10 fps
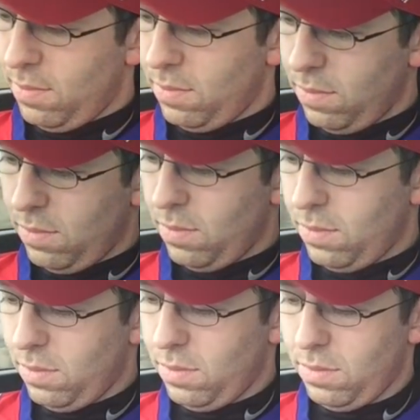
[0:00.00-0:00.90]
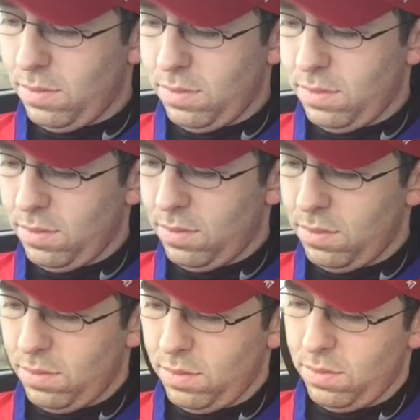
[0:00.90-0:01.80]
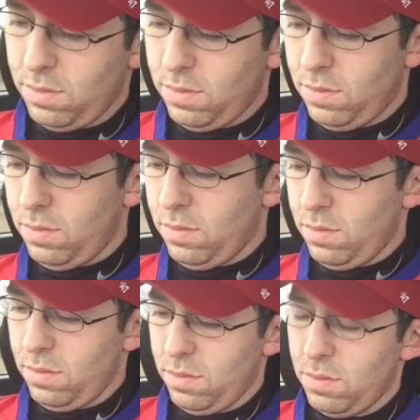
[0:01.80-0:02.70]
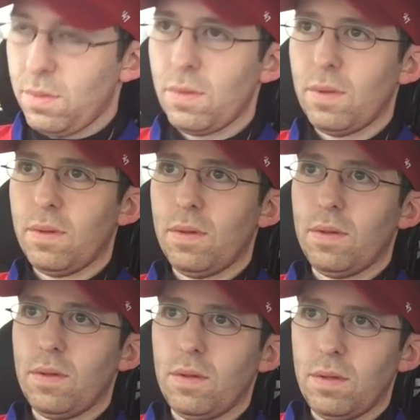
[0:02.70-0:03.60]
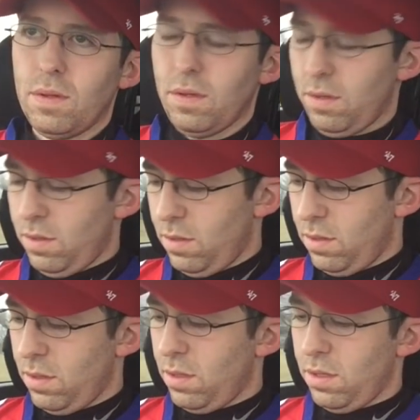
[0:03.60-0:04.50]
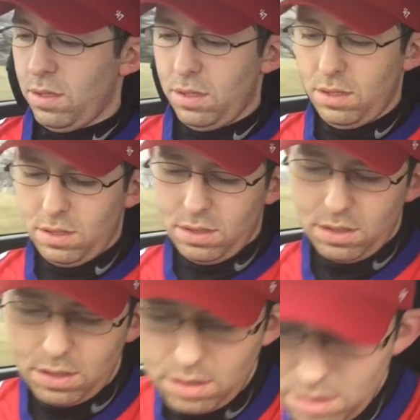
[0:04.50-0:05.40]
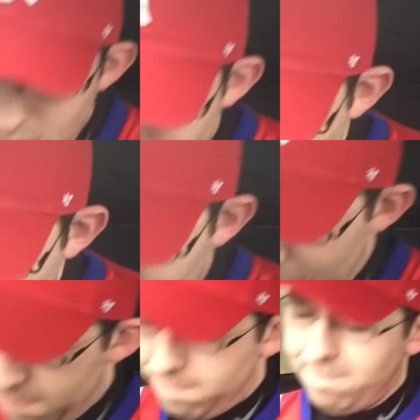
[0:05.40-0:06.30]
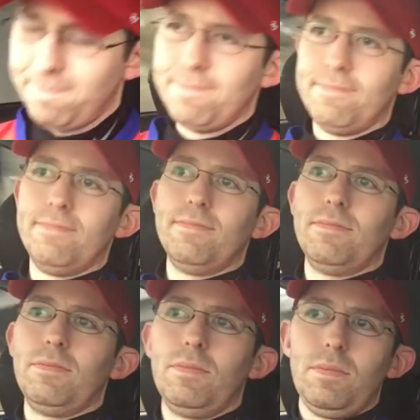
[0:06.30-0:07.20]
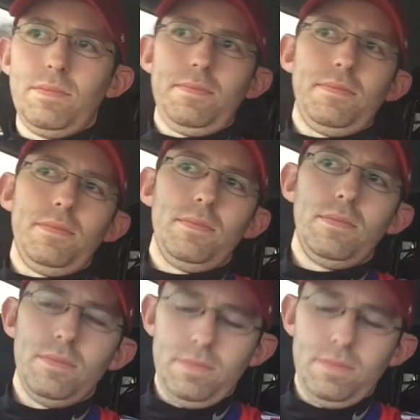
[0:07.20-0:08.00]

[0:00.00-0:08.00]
This person isn't speaking.